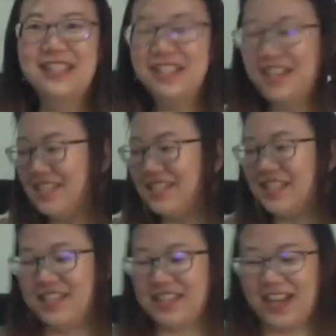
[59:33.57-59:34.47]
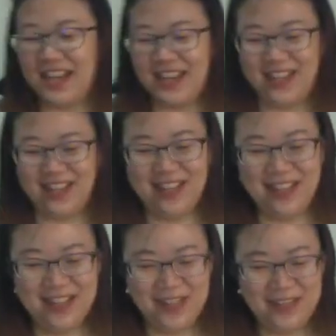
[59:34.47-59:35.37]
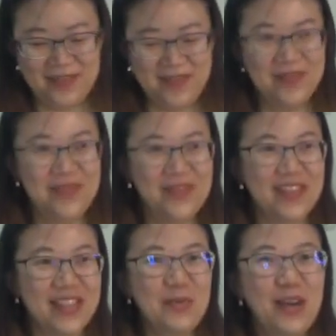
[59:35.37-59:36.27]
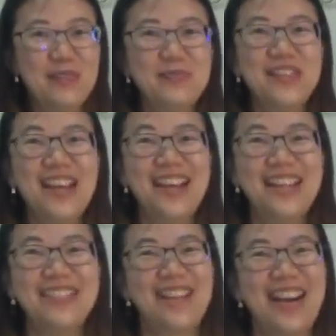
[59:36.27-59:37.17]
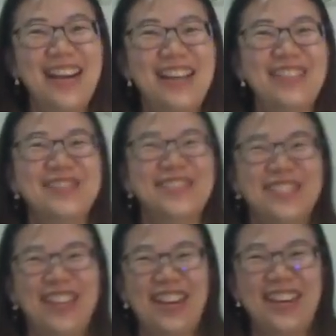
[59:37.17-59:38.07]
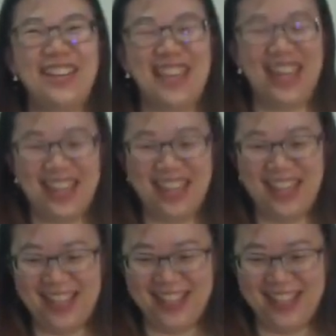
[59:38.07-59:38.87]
the answer is kite. Wow, Bulan! Wow, good job, Kelly.